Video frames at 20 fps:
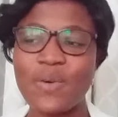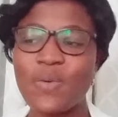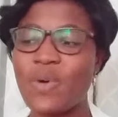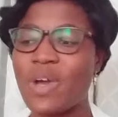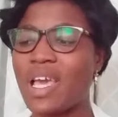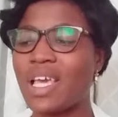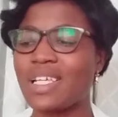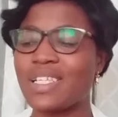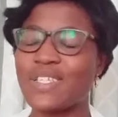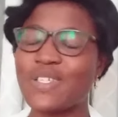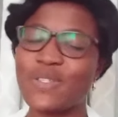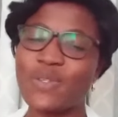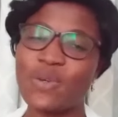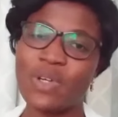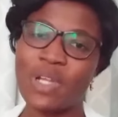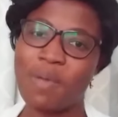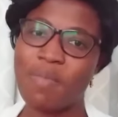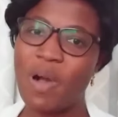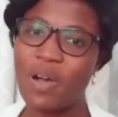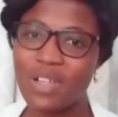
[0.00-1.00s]
where it is
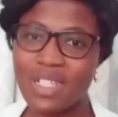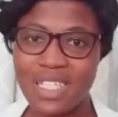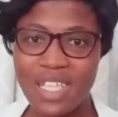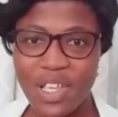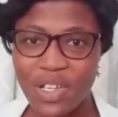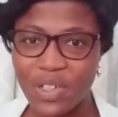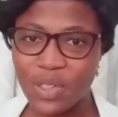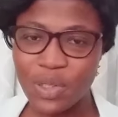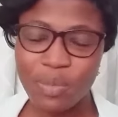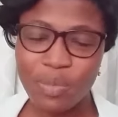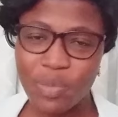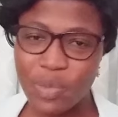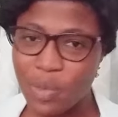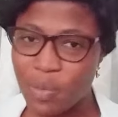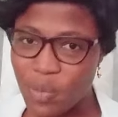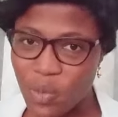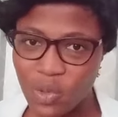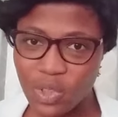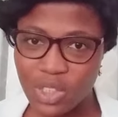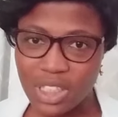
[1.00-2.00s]
all about health
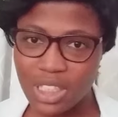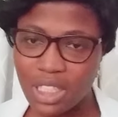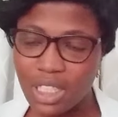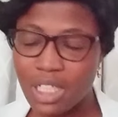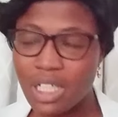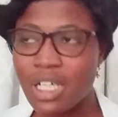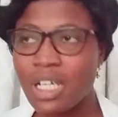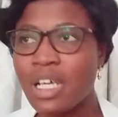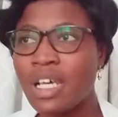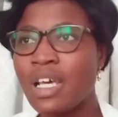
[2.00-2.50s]
promotion.